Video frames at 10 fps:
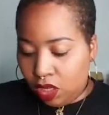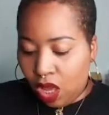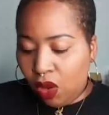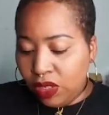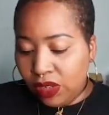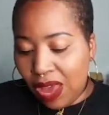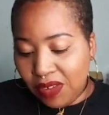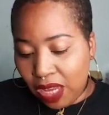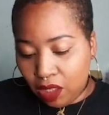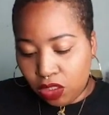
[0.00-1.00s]
I also
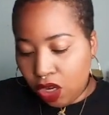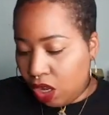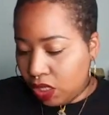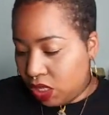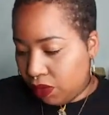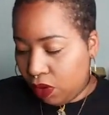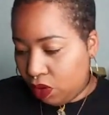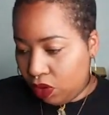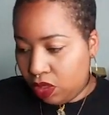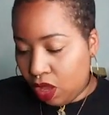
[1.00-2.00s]
haven't had the chance to
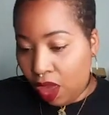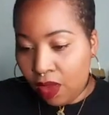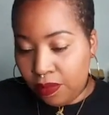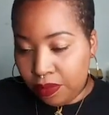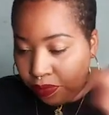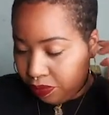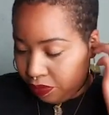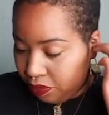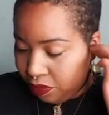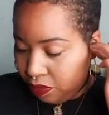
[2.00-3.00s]
record the
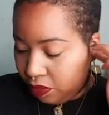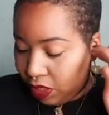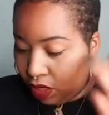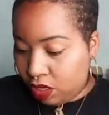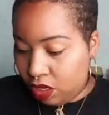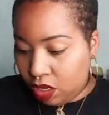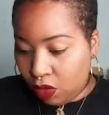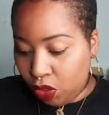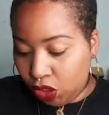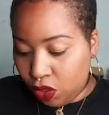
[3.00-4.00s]

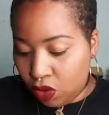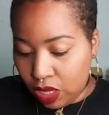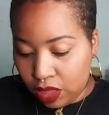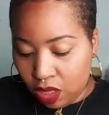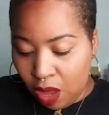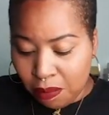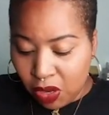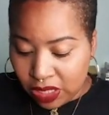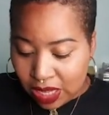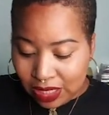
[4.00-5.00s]
what do you call it? The
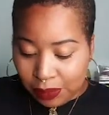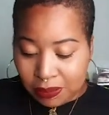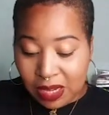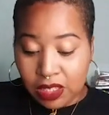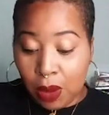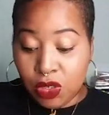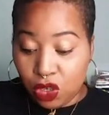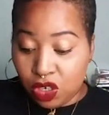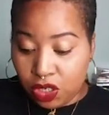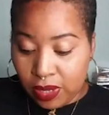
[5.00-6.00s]
unboxings. I was
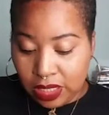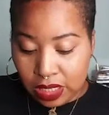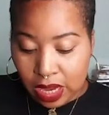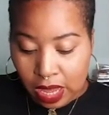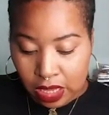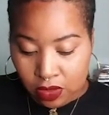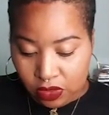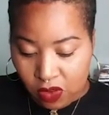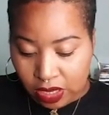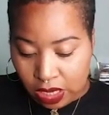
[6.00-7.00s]
gonna do it today. I was
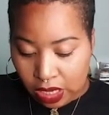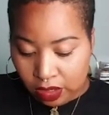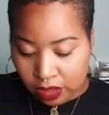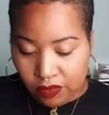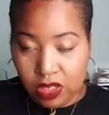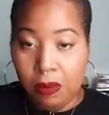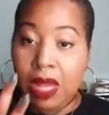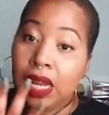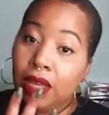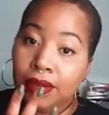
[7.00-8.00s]
ready and did my
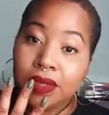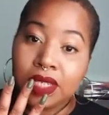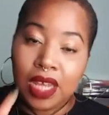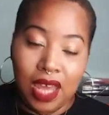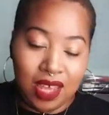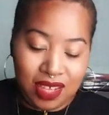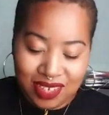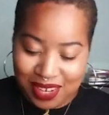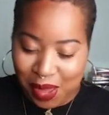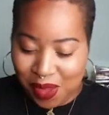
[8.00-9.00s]
nails, and
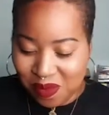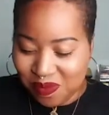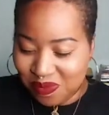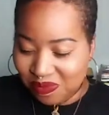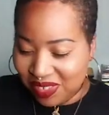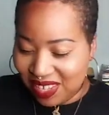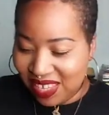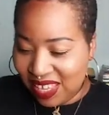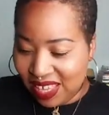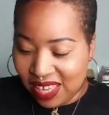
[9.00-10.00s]
then
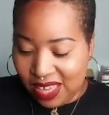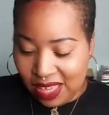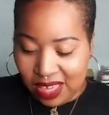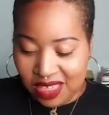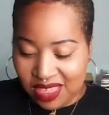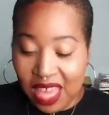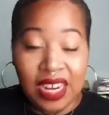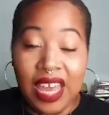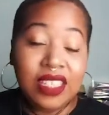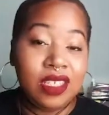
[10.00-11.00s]
I
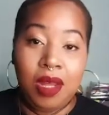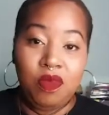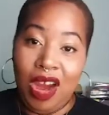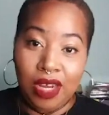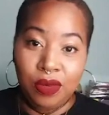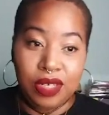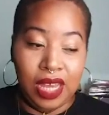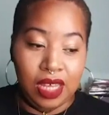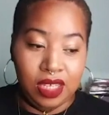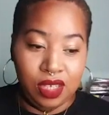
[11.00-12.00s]
ended up writing all
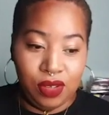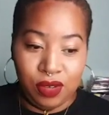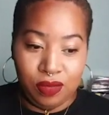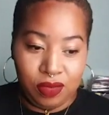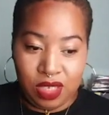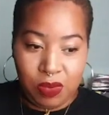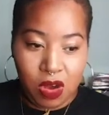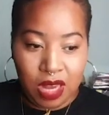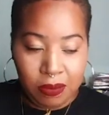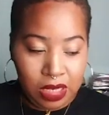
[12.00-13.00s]
day. So Spirit
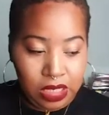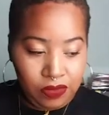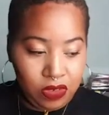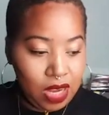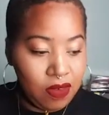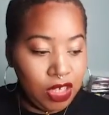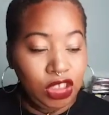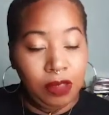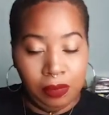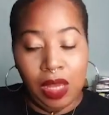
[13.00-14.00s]
led me in a different
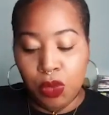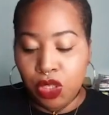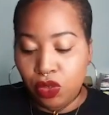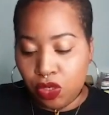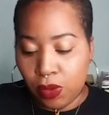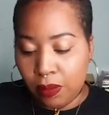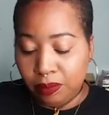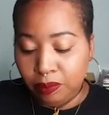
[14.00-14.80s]
direction, but I will still do it.